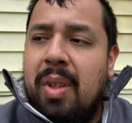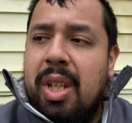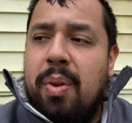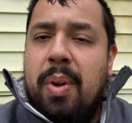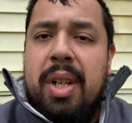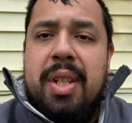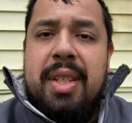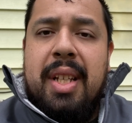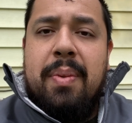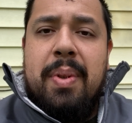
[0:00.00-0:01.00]
You wanna
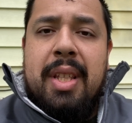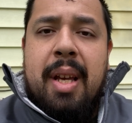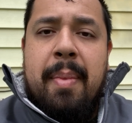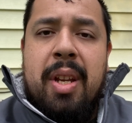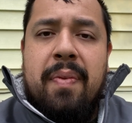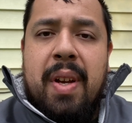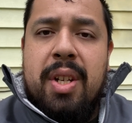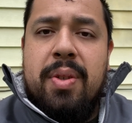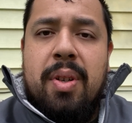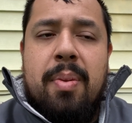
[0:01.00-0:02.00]
stick with that
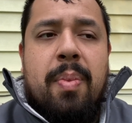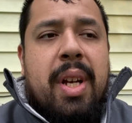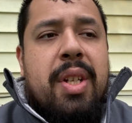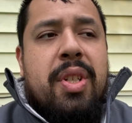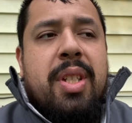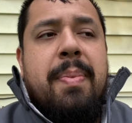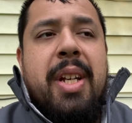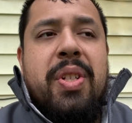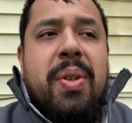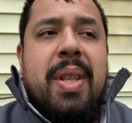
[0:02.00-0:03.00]
manufacturer or brand just to
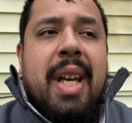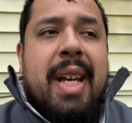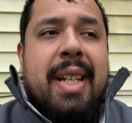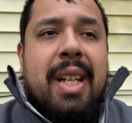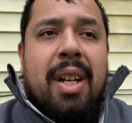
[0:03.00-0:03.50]
make sure that